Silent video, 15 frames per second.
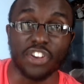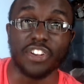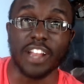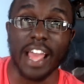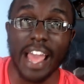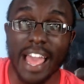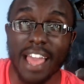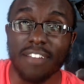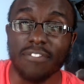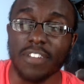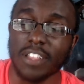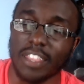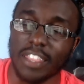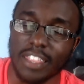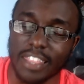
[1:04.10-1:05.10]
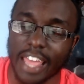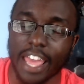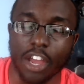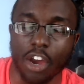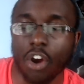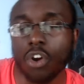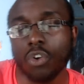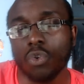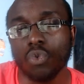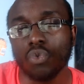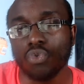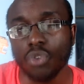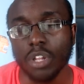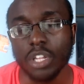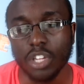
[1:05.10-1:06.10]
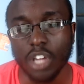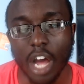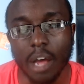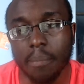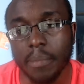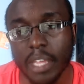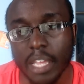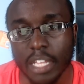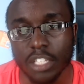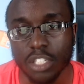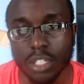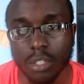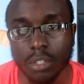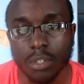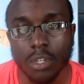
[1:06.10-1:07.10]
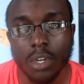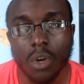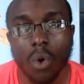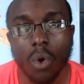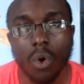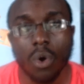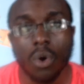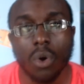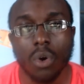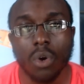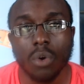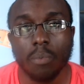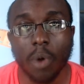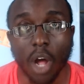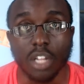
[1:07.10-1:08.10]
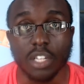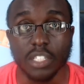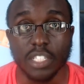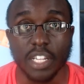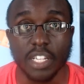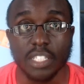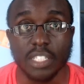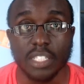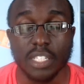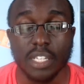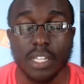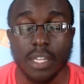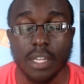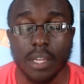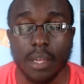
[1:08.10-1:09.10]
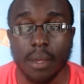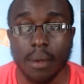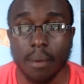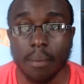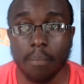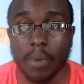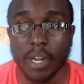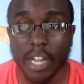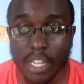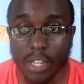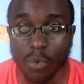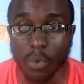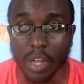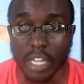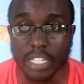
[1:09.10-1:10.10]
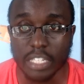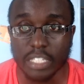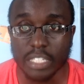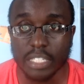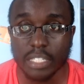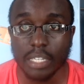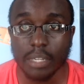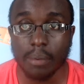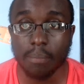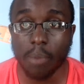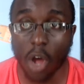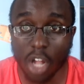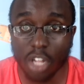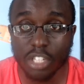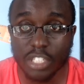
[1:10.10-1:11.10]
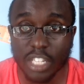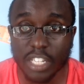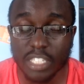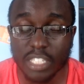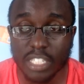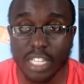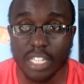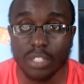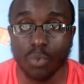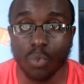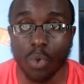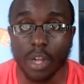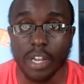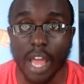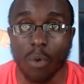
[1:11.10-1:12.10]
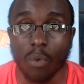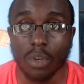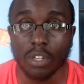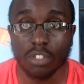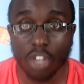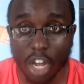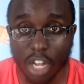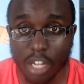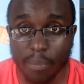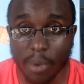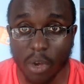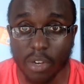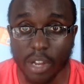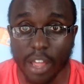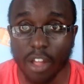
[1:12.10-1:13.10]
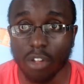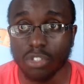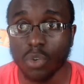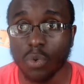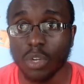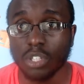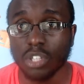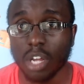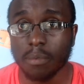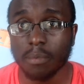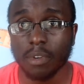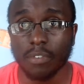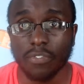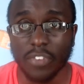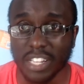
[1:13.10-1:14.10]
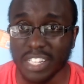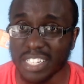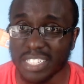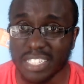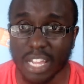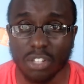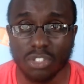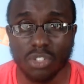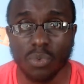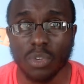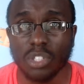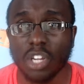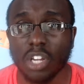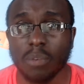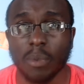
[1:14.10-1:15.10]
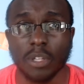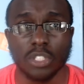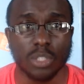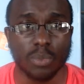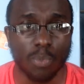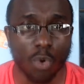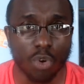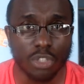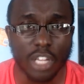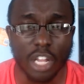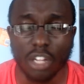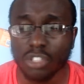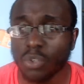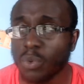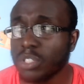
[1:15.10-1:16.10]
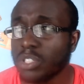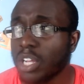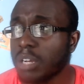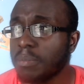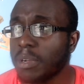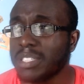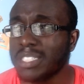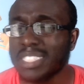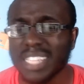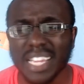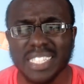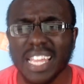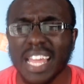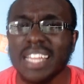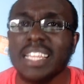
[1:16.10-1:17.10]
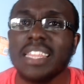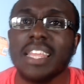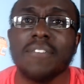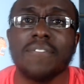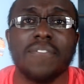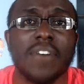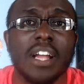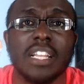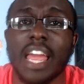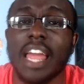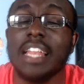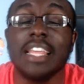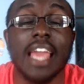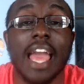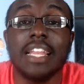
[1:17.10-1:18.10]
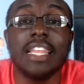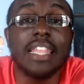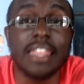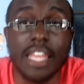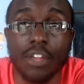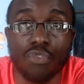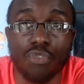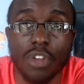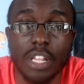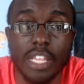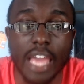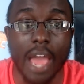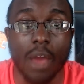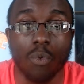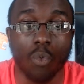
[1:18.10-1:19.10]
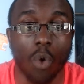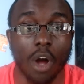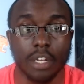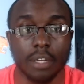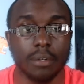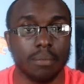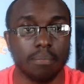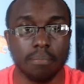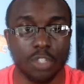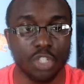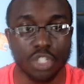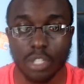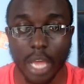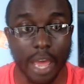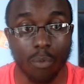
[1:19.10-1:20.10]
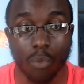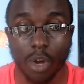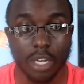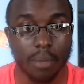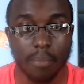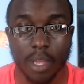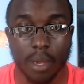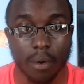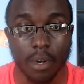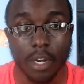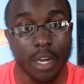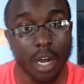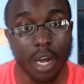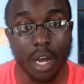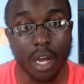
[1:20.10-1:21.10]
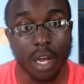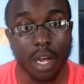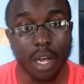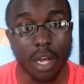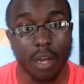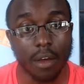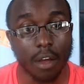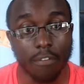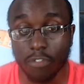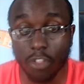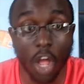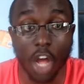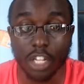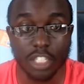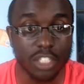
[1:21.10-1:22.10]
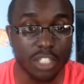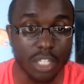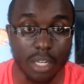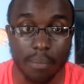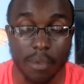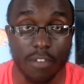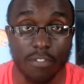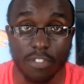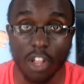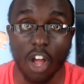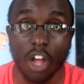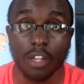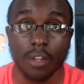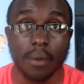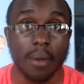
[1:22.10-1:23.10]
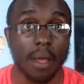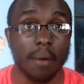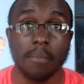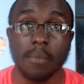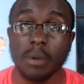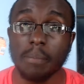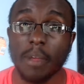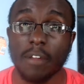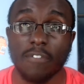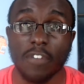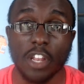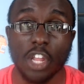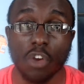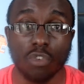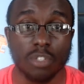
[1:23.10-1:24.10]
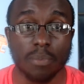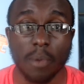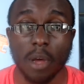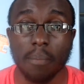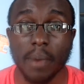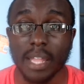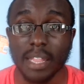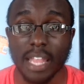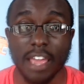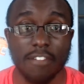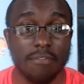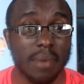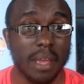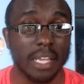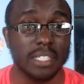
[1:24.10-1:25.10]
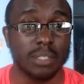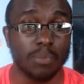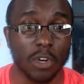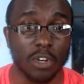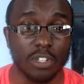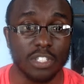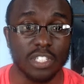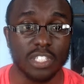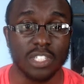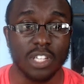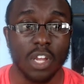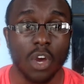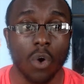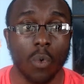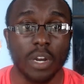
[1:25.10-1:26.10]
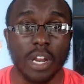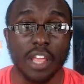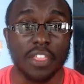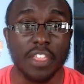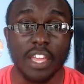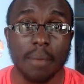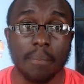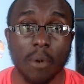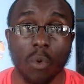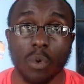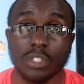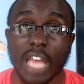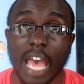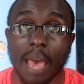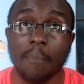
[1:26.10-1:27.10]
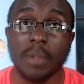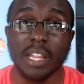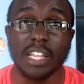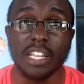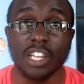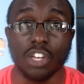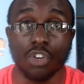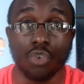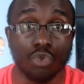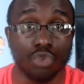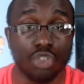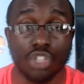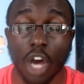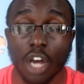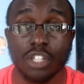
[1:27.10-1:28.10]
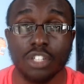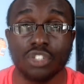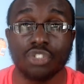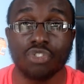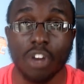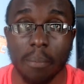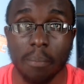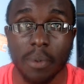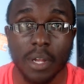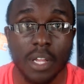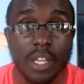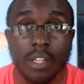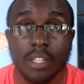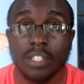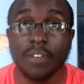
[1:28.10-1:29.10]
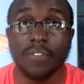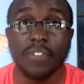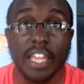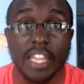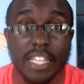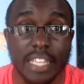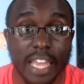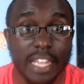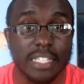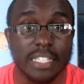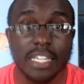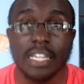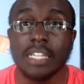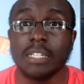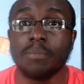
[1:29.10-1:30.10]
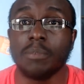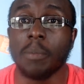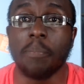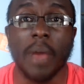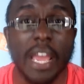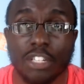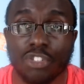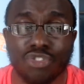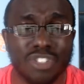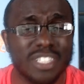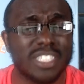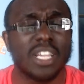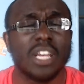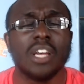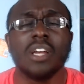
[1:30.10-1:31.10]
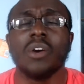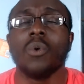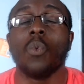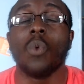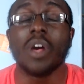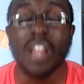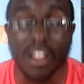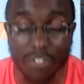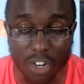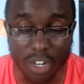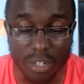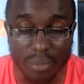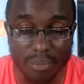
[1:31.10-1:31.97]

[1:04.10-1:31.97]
and a half, and they are who really got me into politics. But anyways, politics is what I want to talk about. I also want to talk about fitness. I also want to talk about sports. I also want to talk about sex. Anything fun, anything really. I want to be a vlog. This is going to be a vlog. I'm going to make videos about my life and my experiences, what I think about what's happening in the news, Donald Trump, Deflategate, the Patriots, whatever.